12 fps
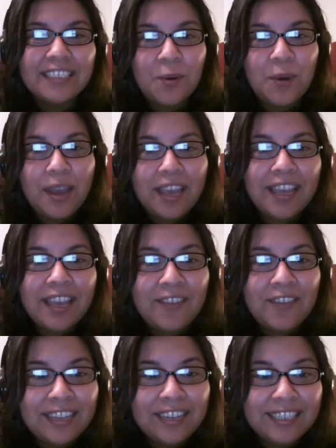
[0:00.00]
so
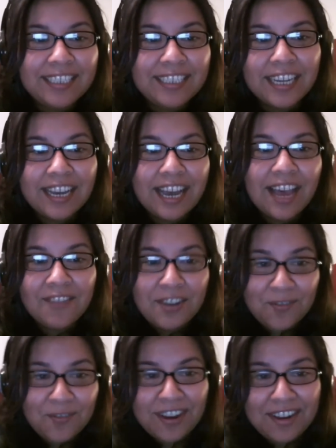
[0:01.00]
if it is, I have a
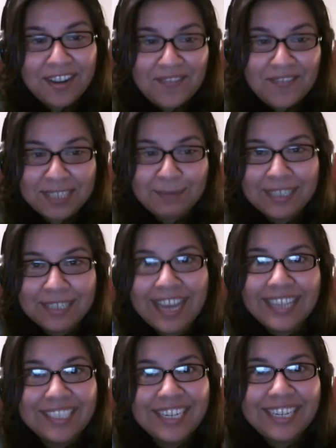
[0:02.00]
new friend on Facebook.
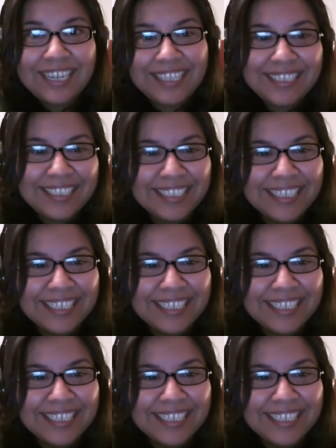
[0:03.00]
Hi, John.